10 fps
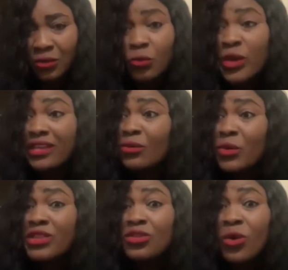We
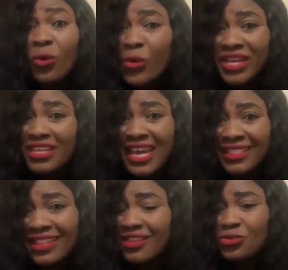know, we
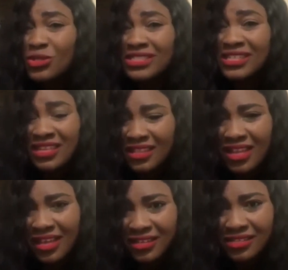hear things, we see
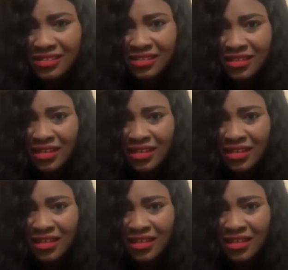things.